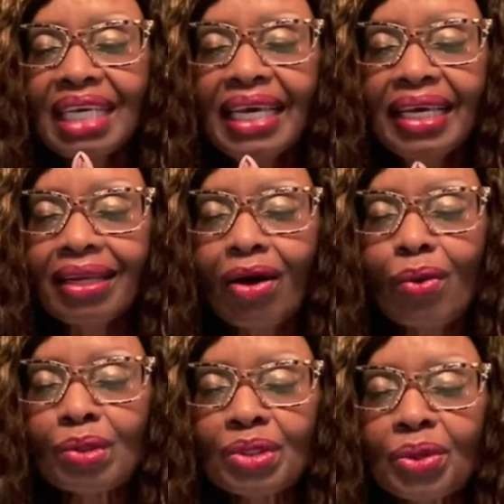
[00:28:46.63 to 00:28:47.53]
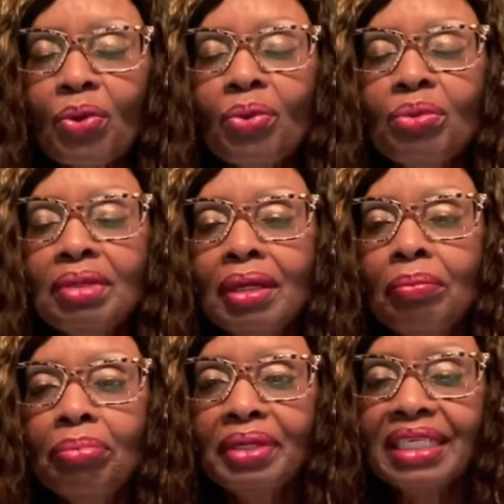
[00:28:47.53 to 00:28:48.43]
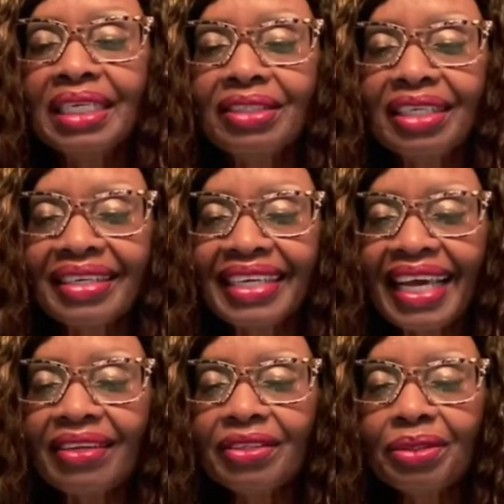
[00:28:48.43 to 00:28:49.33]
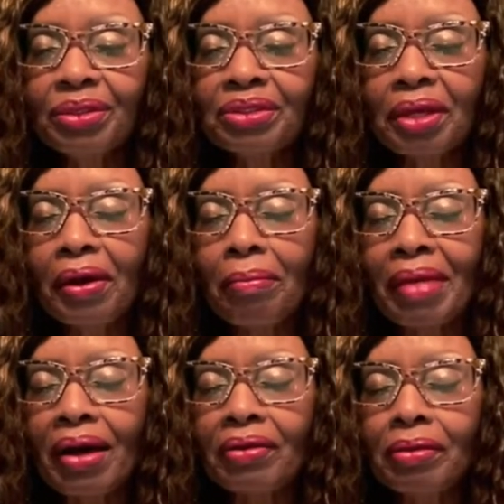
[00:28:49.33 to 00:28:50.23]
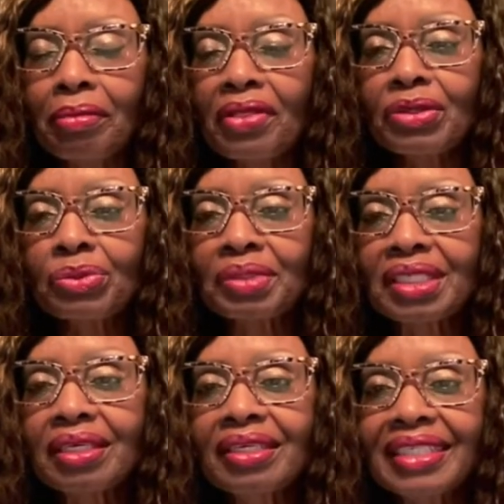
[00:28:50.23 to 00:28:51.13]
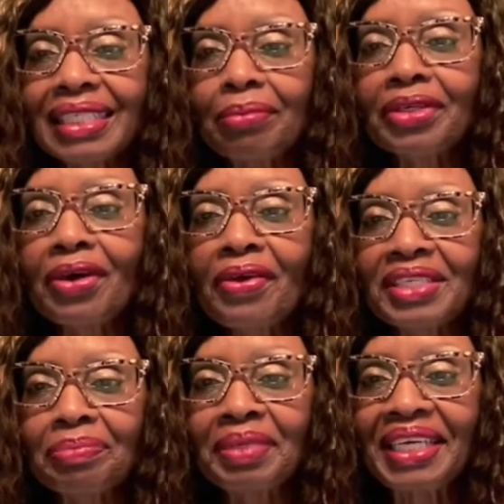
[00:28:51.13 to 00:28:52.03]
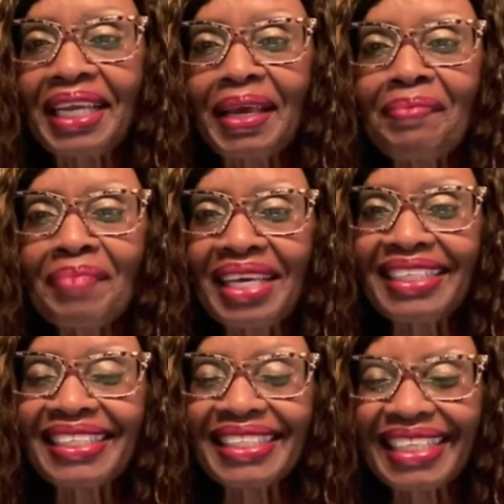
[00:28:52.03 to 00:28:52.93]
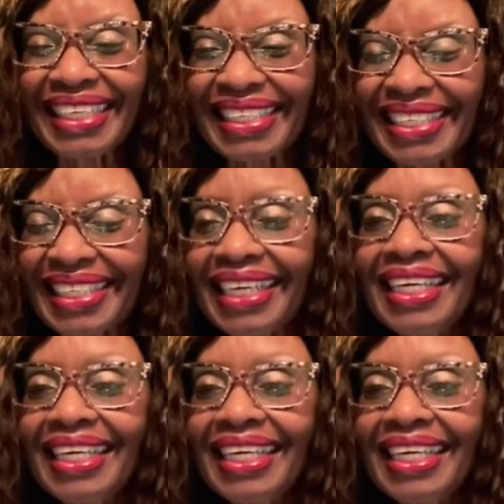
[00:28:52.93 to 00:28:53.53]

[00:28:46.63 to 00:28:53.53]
And also put it in your calendars about Mothers with Sons seminar that's beginning May 6th.